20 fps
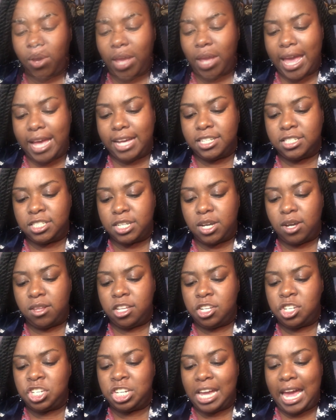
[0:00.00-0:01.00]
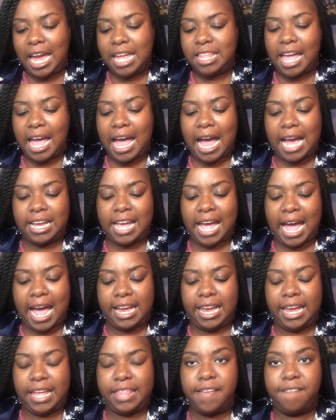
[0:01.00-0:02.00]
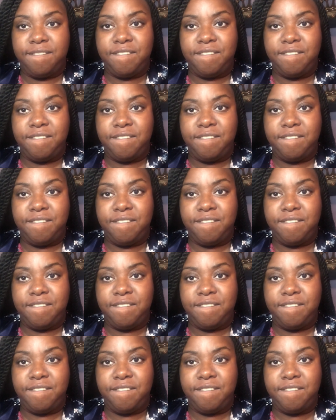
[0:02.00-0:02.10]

Okay, so the shade that I got in the